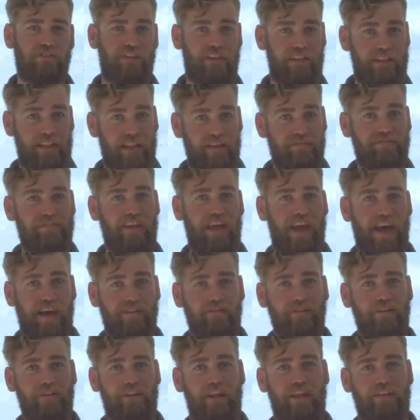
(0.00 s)
I'd love to
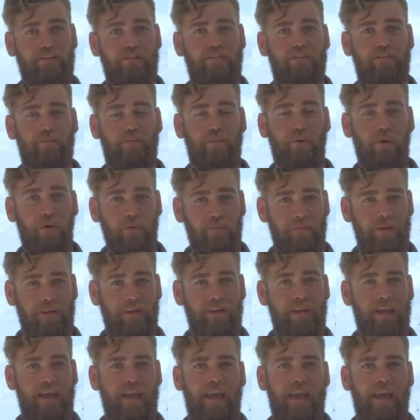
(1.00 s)
have you there to support me.